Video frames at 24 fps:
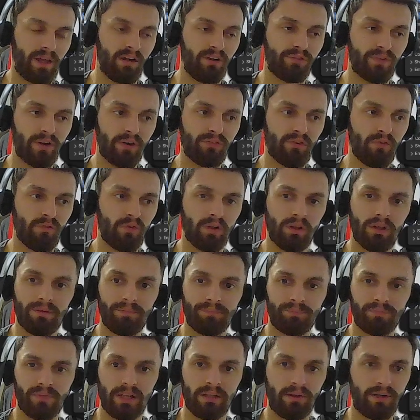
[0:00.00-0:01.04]
first of
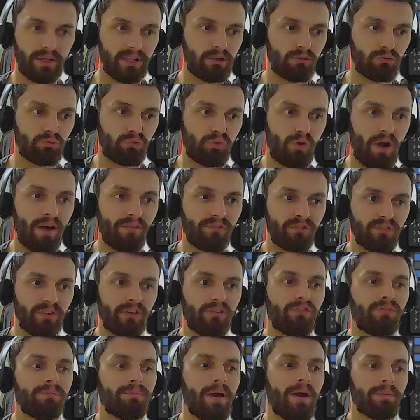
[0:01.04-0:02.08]
all, look at the
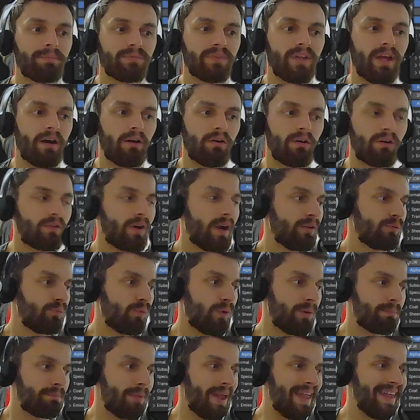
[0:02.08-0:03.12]
roughness map now. All right,
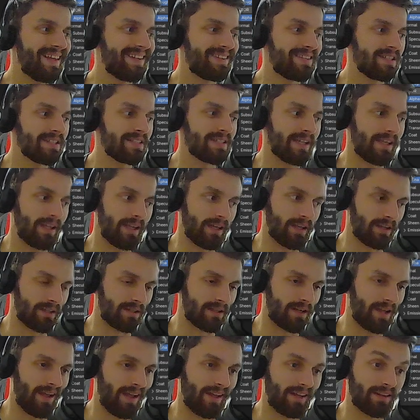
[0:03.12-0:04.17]
we baked it
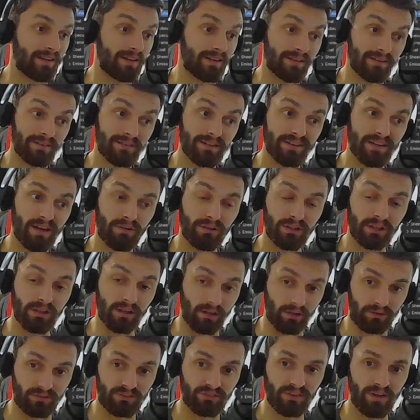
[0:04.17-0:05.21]
in, and this is how it
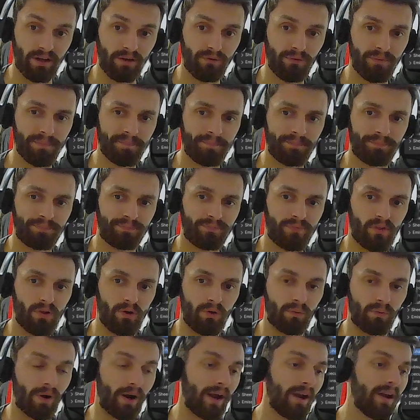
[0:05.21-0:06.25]
looks now.
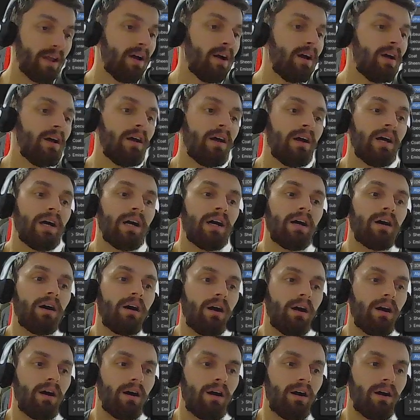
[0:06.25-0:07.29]
All right.
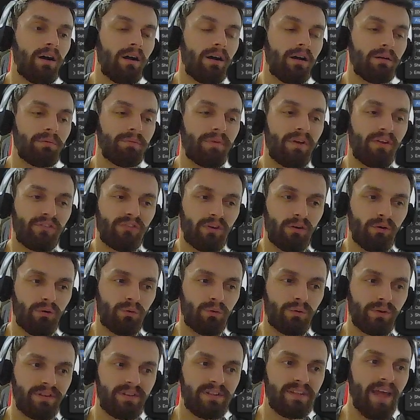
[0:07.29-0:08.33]

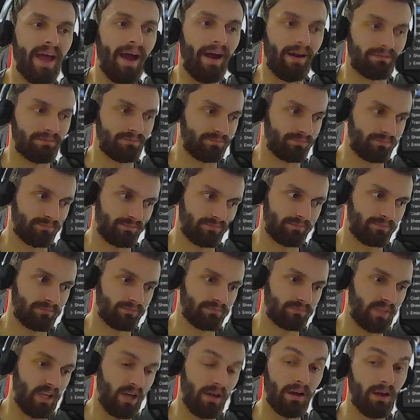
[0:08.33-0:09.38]
So yeah,
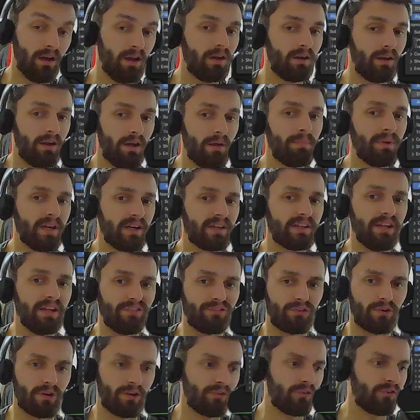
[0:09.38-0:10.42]
a big
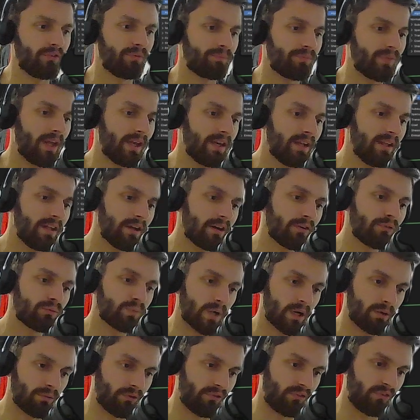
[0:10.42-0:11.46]
difference. And here's
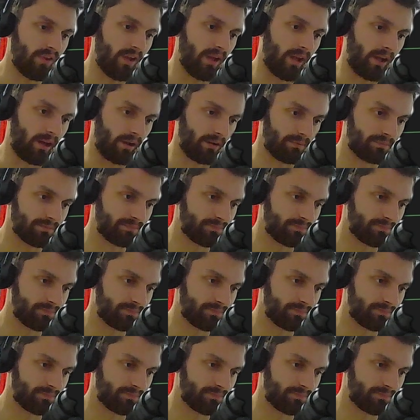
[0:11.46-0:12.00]
what I was saying.